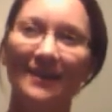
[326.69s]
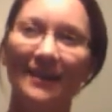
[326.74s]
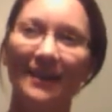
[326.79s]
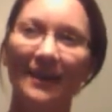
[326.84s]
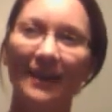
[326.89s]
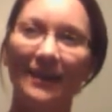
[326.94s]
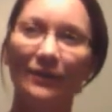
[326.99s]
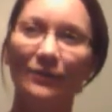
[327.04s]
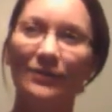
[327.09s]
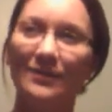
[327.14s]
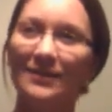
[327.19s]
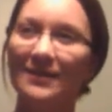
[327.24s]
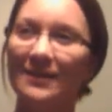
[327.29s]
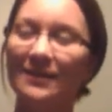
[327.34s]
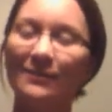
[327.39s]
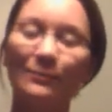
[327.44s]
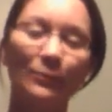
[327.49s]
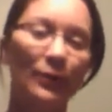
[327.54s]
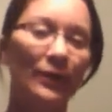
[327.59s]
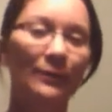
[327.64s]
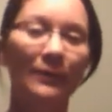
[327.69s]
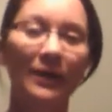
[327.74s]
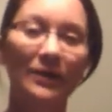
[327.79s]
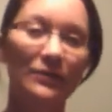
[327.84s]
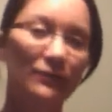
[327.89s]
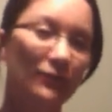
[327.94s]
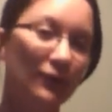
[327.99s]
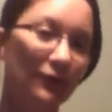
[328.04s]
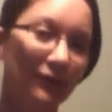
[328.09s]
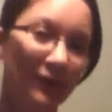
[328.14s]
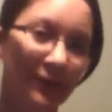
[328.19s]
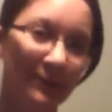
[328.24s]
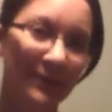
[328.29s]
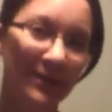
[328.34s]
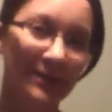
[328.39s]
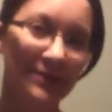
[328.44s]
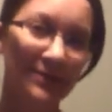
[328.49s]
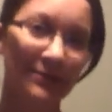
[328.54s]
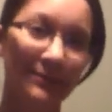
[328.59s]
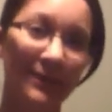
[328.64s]
it didn't bring much
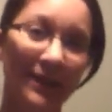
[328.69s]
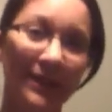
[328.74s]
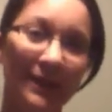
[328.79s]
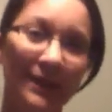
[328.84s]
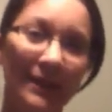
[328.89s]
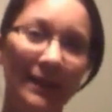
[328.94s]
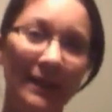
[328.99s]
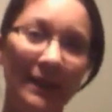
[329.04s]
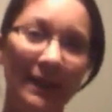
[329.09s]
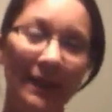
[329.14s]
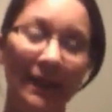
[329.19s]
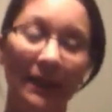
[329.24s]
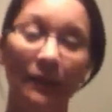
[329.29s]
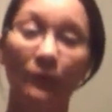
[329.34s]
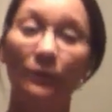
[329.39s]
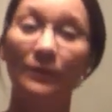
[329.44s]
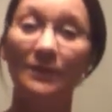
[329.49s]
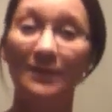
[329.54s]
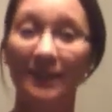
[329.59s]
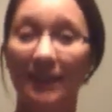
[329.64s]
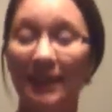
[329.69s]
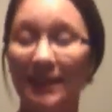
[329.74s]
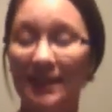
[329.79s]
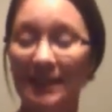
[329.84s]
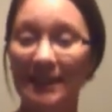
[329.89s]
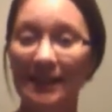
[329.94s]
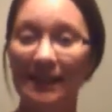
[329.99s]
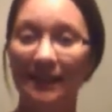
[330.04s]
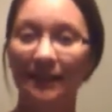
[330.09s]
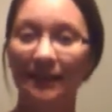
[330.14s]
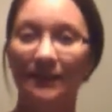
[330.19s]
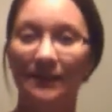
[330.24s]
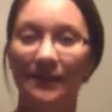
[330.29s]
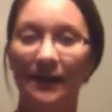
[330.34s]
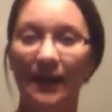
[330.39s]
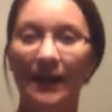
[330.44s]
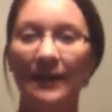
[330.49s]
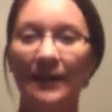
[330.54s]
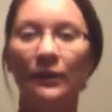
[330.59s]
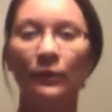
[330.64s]
fulfillment to me, it was easy
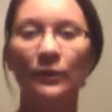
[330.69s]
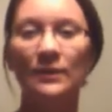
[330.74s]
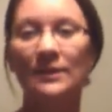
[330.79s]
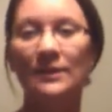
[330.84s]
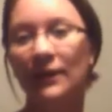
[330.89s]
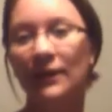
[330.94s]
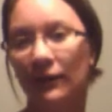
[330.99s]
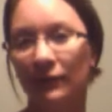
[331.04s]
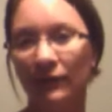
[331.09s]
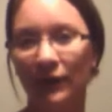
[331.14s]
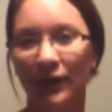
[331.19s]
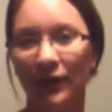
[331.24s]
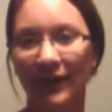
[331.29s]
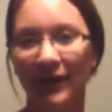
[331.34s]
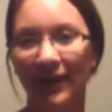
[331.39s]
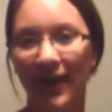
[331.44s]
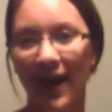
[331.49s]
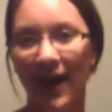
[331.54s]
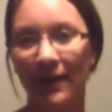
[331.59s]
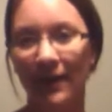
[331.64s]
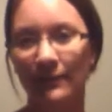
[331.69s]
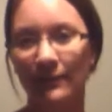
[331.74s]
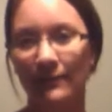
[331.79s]
and there was comfort in that.